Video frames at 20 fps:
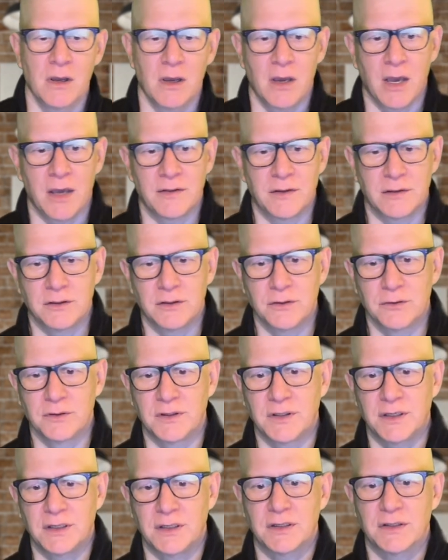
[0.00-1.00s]
And then the other
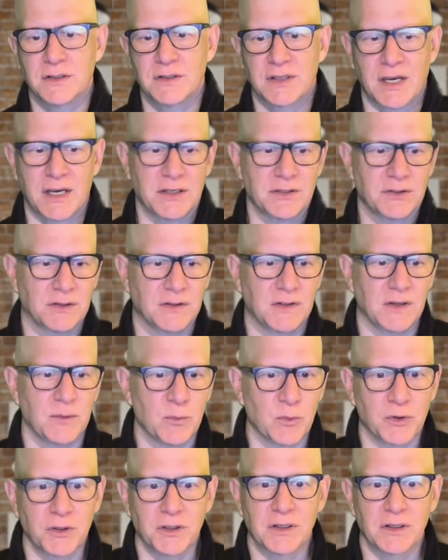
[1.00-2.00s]
thing is, I asked the team
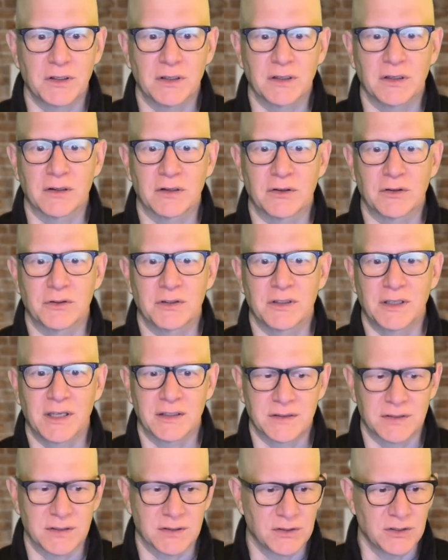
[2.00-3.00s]
when they could get
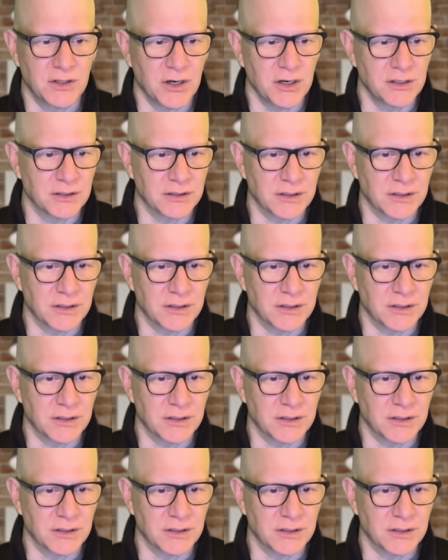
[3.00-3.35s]
this done.